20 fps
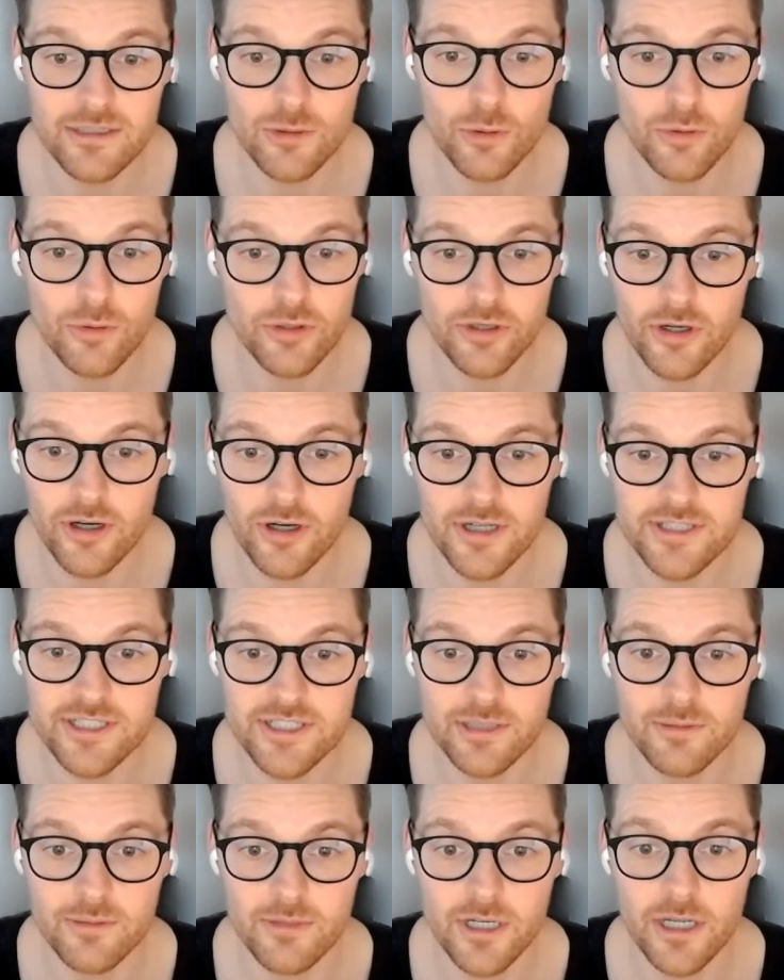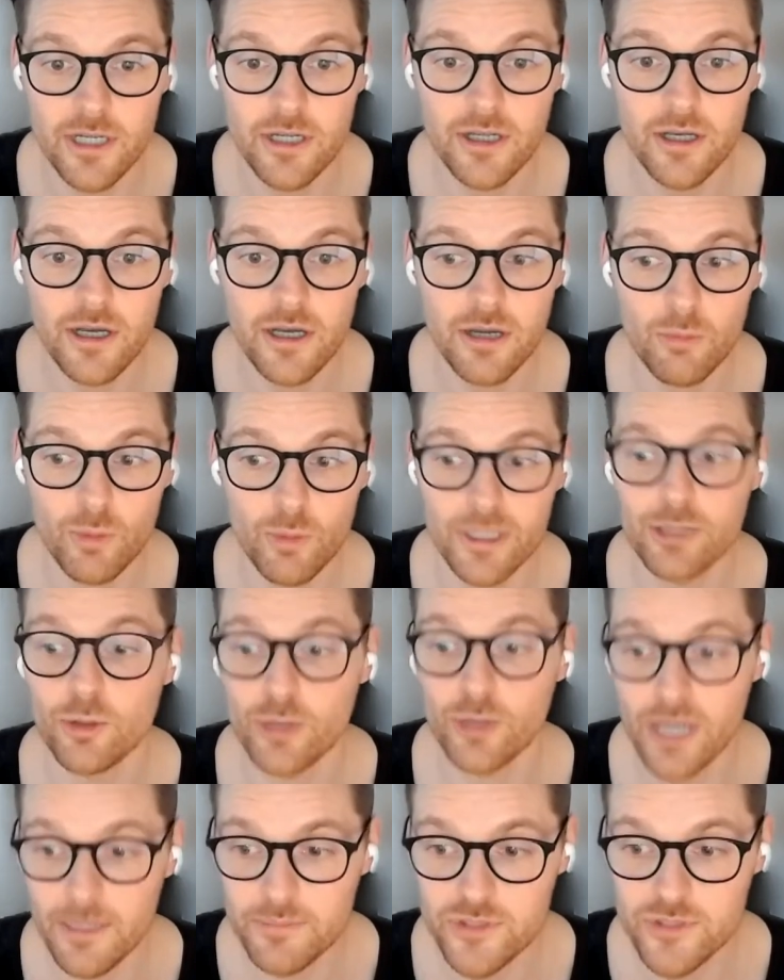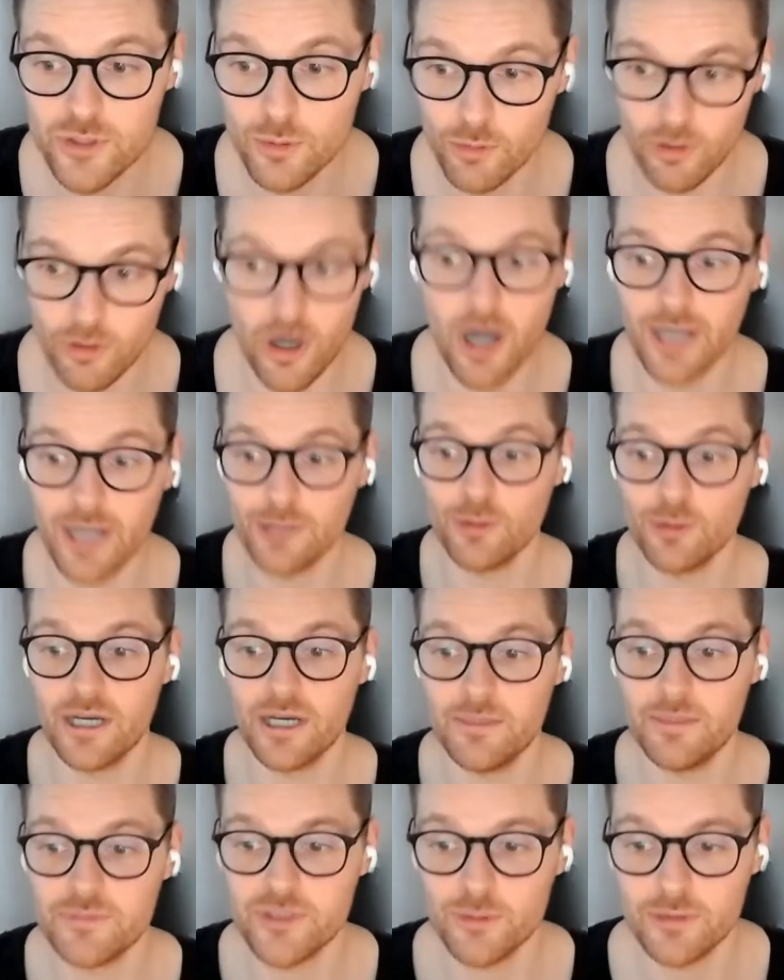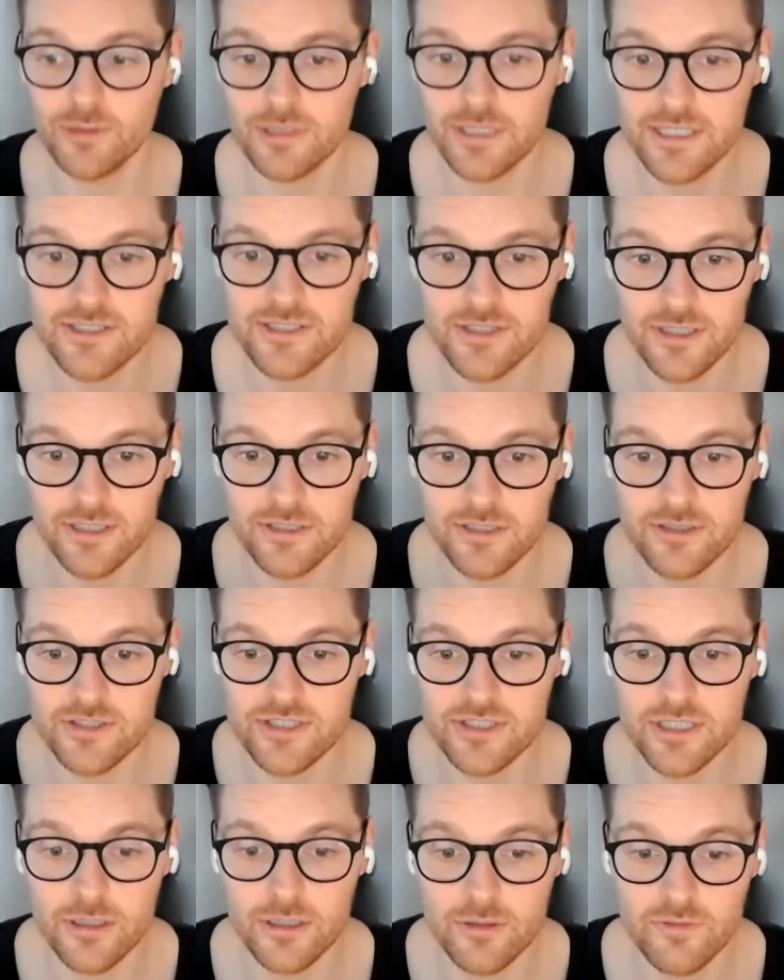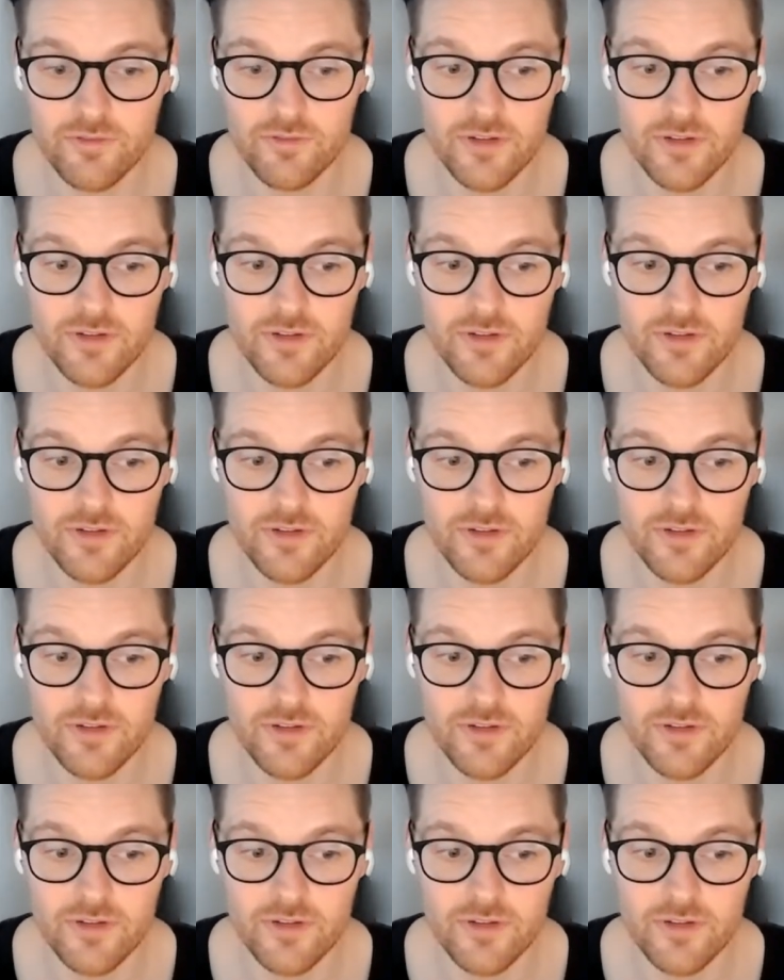All the guys that we look up to, or I look up to at least, like yourself,